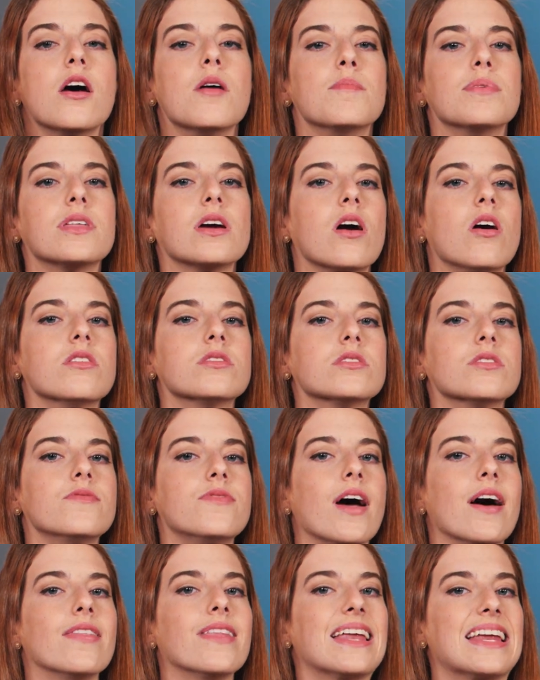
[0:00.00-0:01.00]
But they also
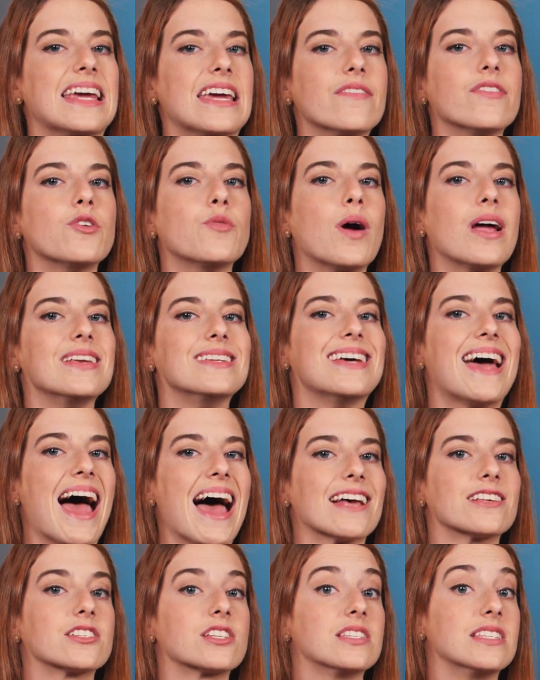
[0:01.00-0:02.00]
found that even when
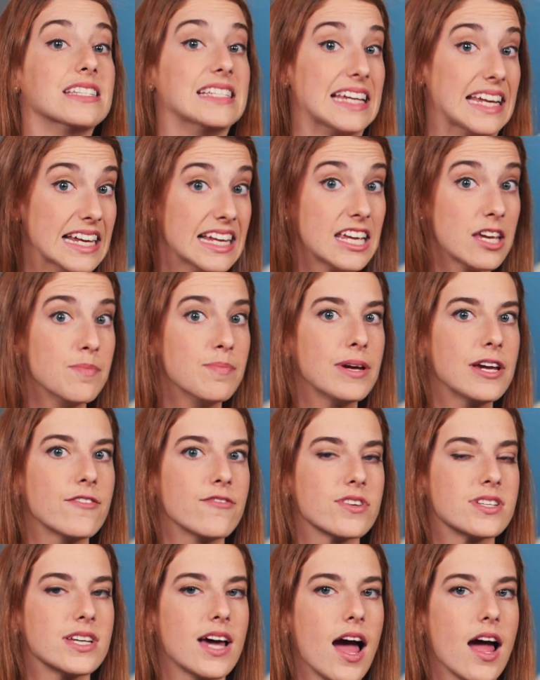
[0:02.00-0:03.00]
tasks didn't compete
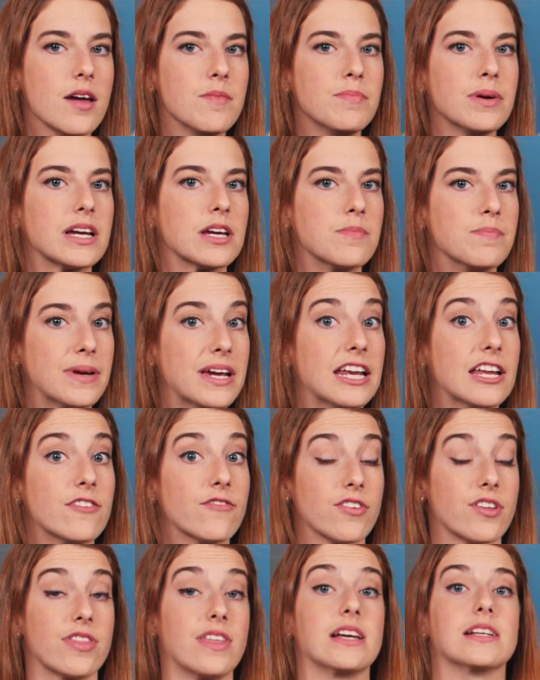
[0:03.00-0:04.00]
for time, but competed
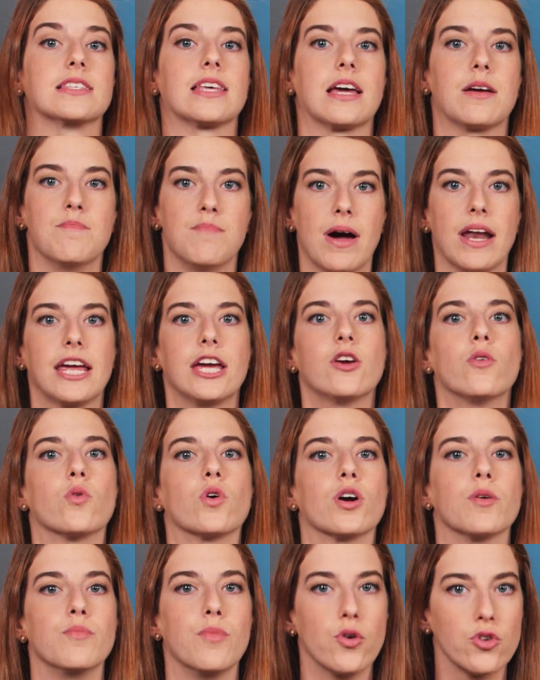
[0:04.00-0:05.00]
for things like money
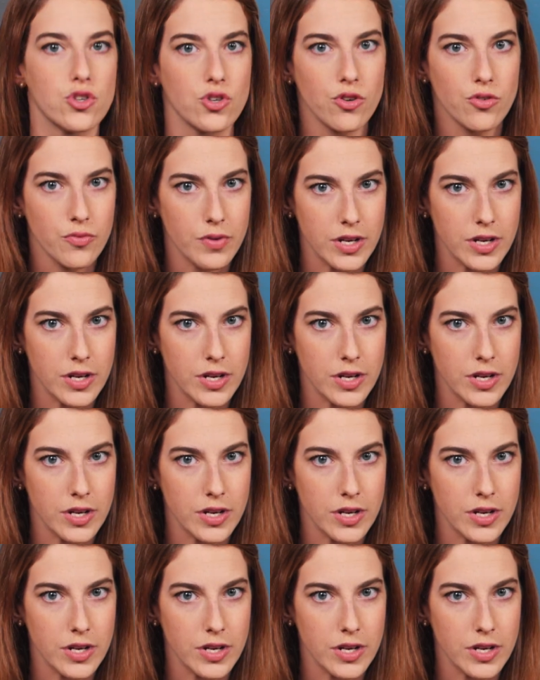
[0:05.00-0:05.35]
or emotional